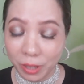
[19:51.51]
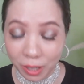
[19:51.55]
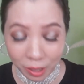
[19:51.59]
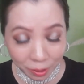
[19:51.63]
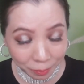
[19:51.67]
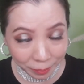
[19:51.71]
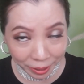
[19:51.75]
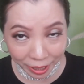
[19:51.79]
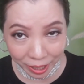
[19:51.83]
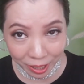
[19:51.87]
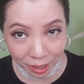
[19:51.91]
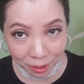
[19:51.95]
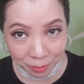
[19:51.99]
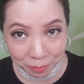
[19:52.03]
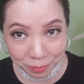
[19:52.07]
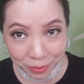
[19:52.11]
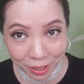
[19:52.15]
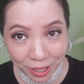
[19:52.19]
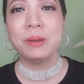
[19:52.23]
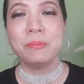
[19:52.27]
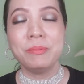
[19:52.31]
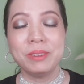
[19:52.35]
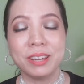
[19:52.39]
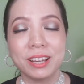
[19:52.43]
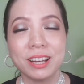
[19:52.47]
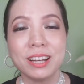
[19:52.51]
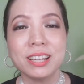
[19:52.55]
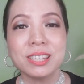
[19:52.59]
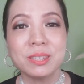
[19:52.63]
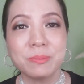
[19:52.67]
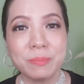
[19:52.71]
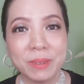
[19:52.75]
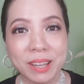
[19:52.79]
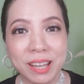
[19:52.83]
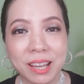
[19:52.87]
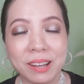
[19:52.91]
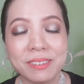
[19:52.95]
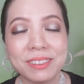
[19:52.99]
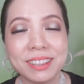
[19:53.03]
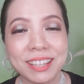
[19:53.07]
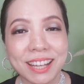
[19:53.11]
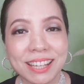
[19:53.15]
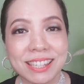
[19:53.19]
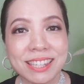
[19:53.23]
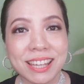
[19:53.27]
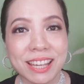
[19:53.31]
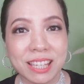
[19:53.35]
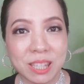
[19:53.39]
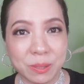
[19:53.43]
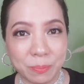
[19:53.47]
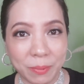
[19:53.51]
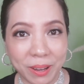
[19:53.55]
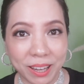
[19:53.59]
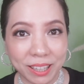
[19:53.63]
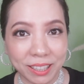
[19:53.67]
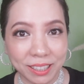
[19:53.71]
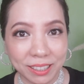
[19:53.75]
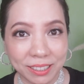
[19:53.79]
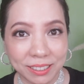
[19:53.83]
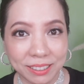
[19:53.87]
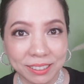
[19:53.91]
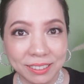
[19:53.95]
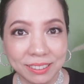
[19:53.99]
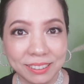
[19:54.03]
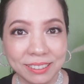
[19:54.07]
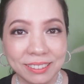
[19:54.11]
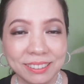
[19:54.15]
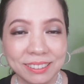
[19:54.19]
a makeup, because makeup does expire.